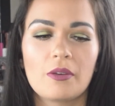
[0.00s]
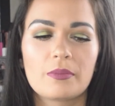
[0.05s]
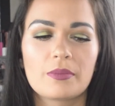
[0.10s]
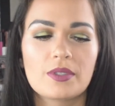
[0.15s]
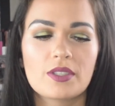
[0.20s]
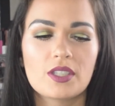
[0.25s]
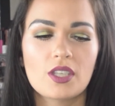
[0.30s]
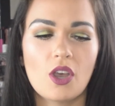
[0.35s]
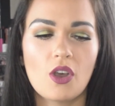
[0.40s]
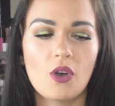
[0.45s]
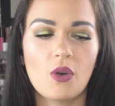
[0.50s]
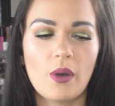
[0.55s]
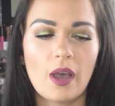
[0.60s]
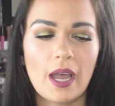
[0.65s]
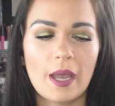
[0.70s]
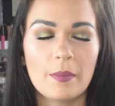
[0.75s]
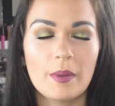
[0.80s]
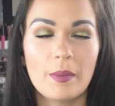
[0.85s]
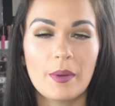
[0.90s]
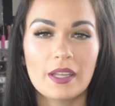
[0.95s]
So
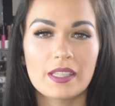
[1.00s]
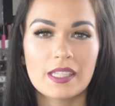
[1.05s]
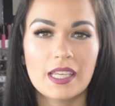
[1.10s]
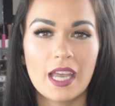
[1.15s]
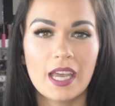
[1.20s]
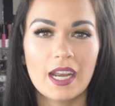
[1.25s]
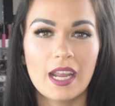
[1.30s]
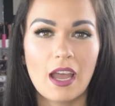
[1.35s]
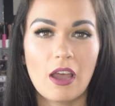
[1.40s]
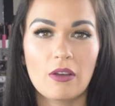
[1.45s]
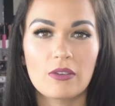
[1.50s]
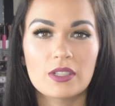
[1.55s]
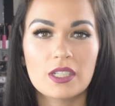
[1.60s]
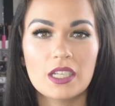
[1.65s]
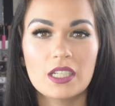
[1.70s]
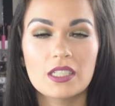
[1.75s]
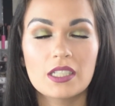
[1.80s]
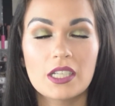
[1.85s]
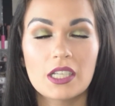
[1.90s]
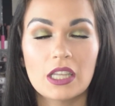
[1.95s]
I'm about to head out
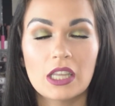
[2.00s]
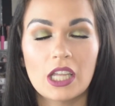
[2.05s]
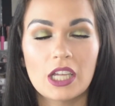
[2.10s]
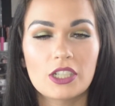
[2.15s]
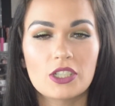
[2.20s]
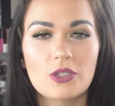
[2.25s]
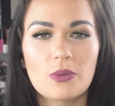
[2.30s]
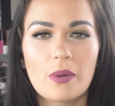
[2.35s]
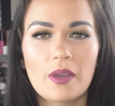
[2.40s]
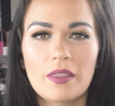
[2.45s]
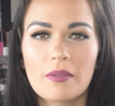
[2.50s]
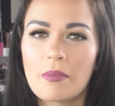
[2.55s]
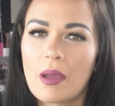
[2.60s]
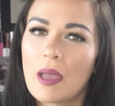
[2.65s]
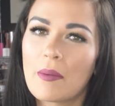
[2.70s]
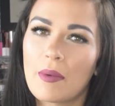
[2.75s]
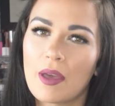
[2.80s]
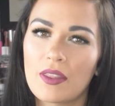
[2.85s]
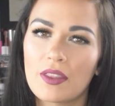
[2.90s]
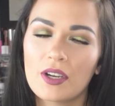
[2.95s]
to lunch with my
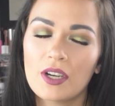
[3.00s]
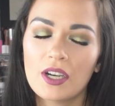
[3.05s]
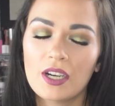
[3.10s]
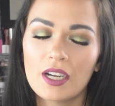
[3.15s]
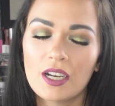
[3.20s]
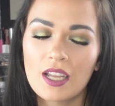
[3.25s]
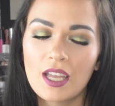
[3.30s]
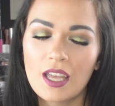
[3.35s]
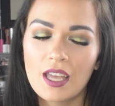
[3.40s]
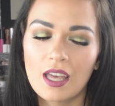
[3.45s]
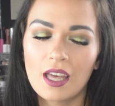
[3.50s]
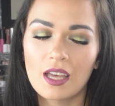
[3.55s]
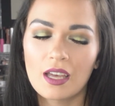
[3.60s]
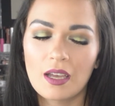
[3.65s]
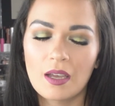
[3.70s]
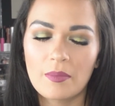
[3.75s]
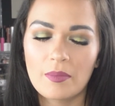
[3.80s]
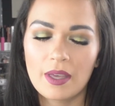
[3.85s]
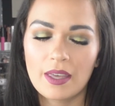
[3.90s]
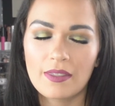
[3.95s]
mother.
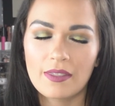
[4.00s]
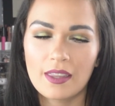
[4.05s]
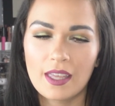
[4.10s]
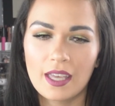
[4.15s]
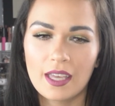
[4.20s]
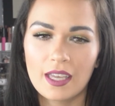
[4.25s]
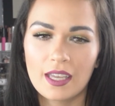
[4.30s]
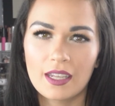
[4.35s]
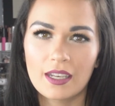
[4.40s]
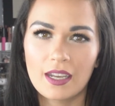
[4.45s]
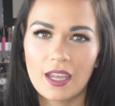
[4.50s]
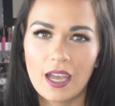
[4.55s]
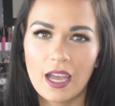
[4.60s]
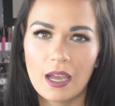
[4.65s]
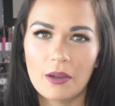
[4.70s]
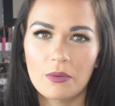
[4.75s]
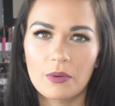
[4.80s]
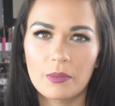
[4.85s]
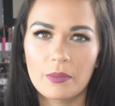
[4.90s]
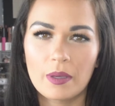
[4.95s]
And then I
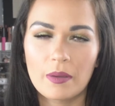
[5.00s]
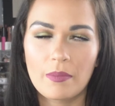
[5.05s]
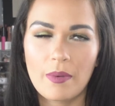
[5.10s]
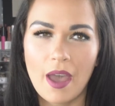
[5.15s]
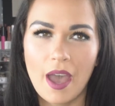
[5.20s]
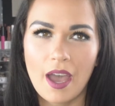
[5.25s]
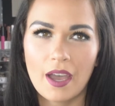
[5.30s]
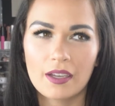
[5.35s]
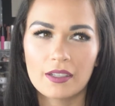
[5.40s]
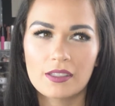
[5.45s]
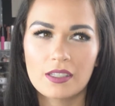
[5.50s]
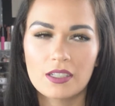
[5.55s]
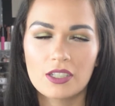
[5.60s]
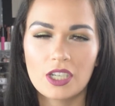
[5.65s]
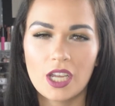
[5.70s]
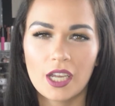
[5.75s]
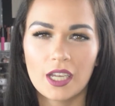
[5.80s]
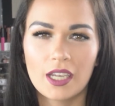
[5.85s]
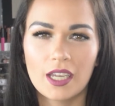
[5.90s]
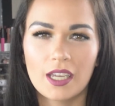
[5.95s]
will be back to
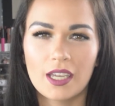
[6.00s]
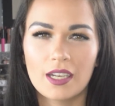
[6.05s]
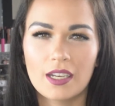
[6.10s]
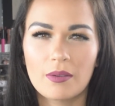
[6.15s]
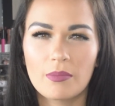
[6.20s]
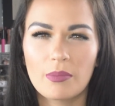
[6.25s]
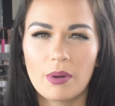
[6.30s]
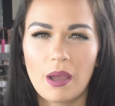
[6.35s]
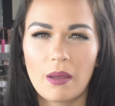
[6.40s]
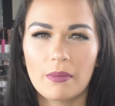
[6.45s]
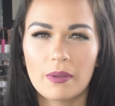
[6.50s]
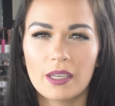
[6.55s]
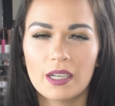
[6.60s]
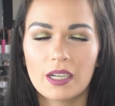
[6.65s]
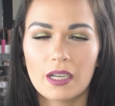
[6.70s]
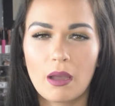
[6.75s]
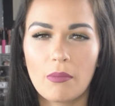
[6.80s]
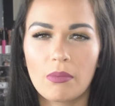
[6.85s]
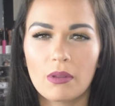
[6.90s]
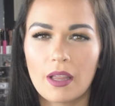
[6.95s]
check in probably in a
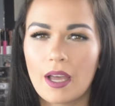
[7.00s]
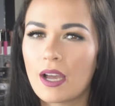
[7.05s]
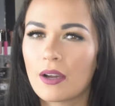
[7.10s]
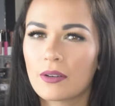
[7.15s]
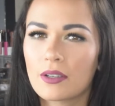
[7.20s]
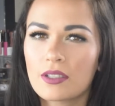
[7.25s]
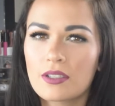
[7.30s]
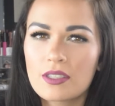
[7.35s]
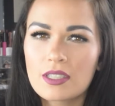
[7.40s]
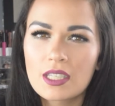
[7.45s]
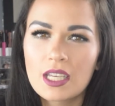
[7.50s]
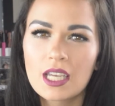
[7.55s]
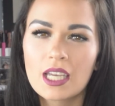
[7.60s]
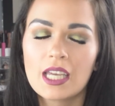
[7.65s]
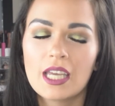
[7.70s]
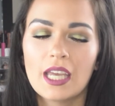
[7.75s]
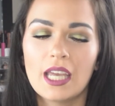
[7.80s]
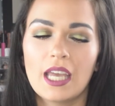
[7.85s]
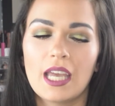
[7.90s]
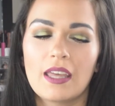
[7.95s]
couple hours,
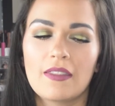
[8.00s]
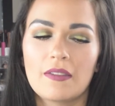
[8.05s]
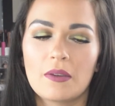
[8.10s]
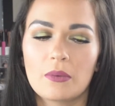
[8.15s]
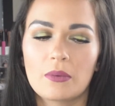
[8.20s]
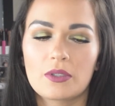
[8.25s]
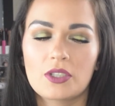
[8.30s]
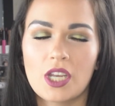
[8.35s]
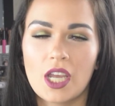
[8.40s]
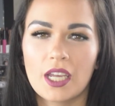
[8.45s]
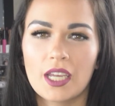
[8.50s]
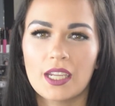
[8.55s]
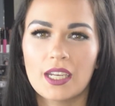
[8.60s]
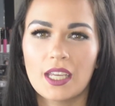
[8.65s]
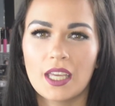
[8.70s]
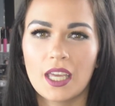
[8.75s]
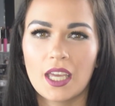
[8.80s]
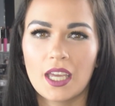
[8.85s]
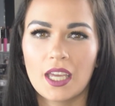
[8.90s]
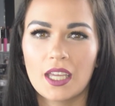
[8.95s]
and then we'll check in
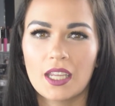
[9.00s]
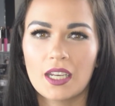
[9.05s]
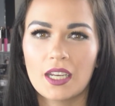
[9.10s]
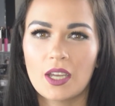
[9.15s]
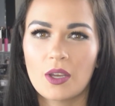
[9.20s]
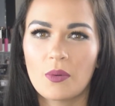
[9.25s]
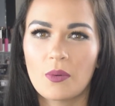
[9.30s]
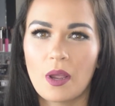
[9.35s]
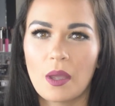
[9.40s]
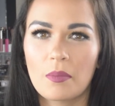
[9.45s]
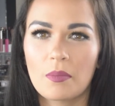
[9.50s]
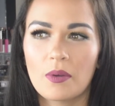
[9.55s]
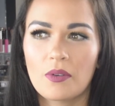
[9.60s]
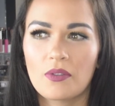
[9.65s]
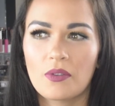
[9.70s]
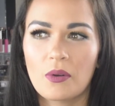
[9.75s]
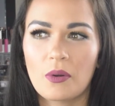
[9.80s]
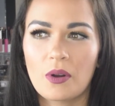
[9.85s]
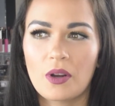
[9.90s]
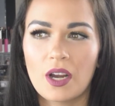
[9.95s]
again right
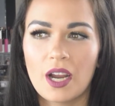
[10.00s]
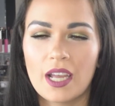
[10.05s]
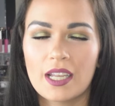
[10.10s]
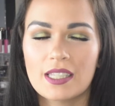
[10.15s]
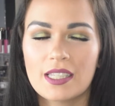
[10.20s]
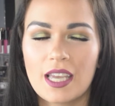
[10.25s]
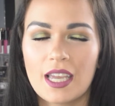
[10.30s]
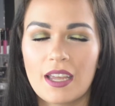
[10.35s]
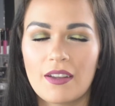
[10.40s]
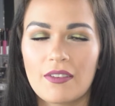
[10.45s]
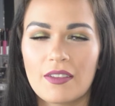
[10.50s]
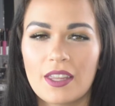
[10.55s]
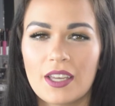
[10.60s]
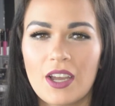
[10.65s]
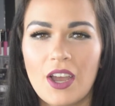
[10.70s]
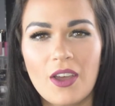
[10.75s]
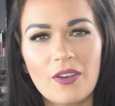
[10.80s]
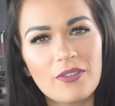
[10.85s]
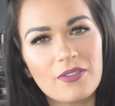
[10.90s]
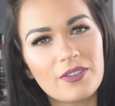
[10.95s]
before I take everything
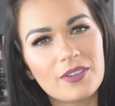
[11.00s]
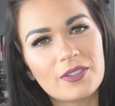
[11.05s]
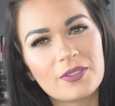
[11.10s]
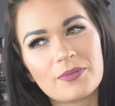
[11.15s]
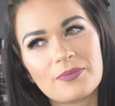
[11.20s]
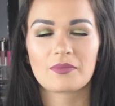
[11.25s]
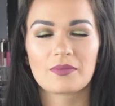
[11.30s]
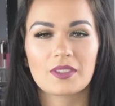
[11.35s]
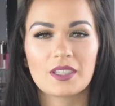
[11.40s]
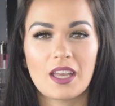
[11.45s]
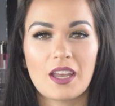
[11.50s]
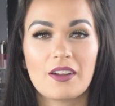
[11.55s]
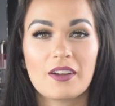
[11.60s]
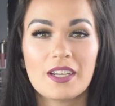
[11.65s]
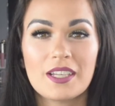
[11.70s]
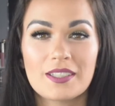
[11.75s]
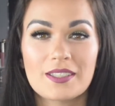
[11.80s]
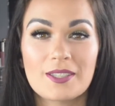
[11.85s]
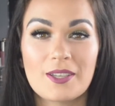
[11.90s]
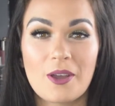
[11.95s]
off.
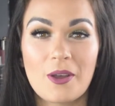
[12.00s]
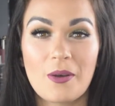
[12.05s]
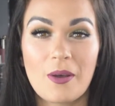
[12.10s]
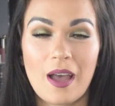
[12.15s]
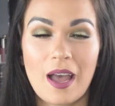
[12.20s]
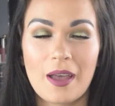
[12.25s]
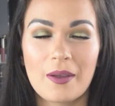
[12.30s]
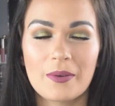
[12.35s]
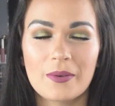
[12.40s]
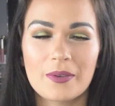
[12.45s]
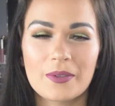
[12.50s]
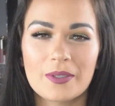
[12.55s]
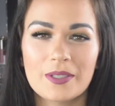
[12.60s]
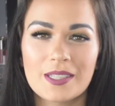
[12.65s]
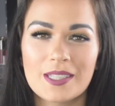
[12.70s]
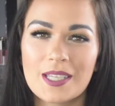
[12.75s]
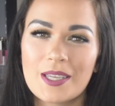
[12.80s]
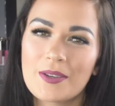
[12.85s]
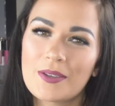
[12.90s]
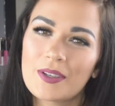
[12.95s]
Alright, so I will
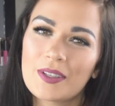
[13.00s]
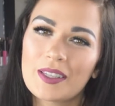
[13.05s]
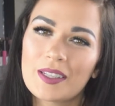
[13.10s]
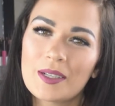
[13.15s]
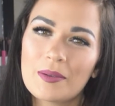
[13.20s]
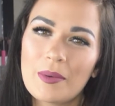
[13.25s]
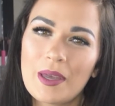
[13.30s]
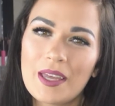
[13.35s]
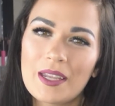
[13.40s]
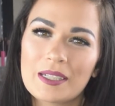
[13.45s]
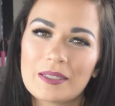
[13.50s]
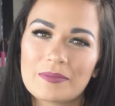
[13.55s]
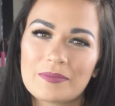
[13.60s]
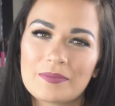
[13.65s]
see you in a little bit.